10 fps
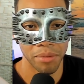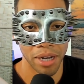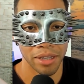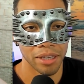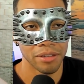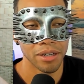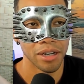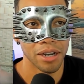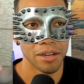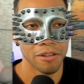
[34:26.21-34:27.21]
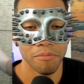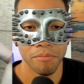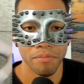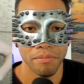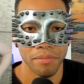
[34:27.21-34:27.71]
you're saying if we were to take
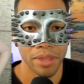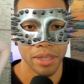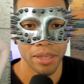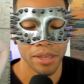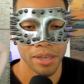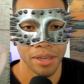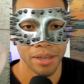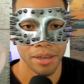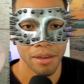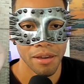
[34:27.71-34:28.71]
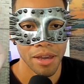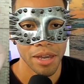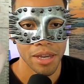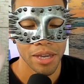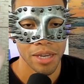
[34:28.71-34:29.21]
substances, it doesn't really affect
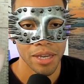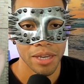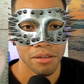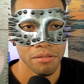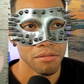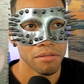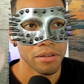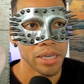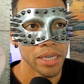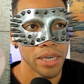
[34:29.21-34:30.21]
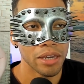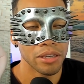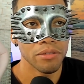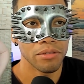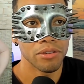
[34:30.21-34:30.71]
our performance of just
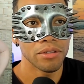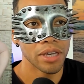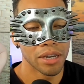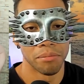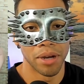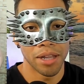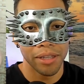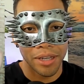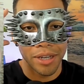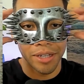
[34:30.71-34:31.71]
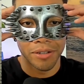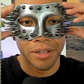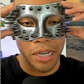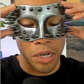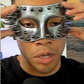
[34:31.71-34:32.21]
you take a Molly and you're
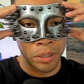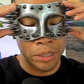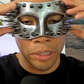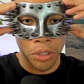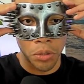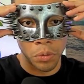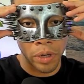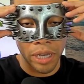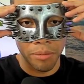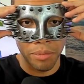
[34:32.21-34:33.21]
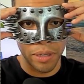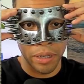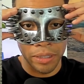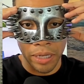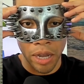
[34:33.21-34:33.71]
like, oh, this is great
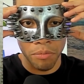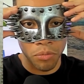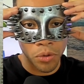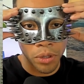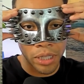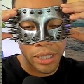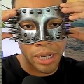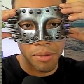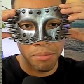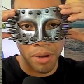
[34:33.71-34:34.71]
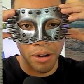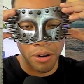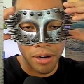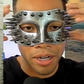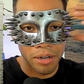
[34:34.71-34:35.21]
because now I'm rolling, I'm in my
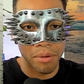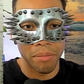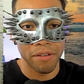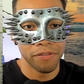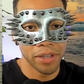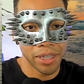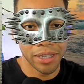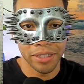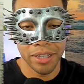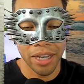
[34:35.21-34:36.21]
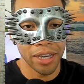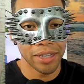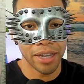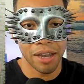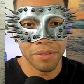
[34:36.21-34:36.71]
heart and I'm in my feelings and I
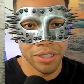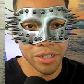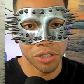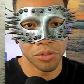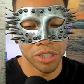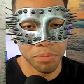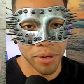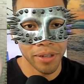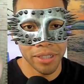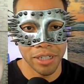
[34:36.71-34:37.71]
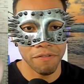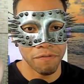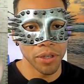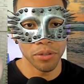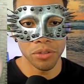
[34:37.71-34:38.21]
get to have this sexual experience and it
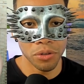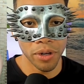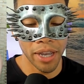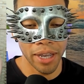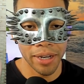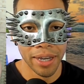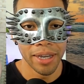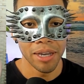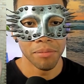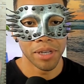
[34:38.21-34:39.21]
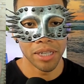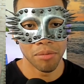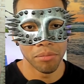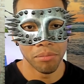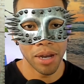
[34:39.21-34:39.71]
feels great because
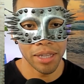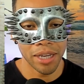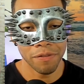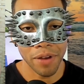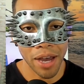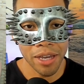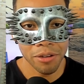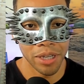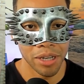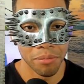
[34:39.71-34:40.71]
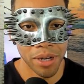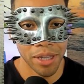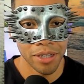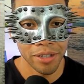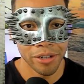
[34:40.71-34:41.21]
I'm on Molly. If I go take a
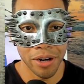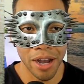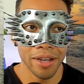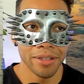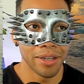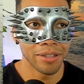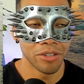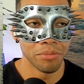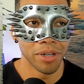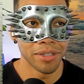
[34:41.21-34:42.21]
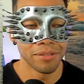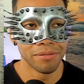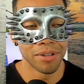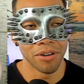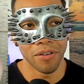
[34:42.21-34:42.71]
Molly or I take too much
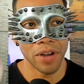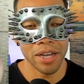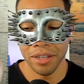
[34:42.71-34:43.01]
or if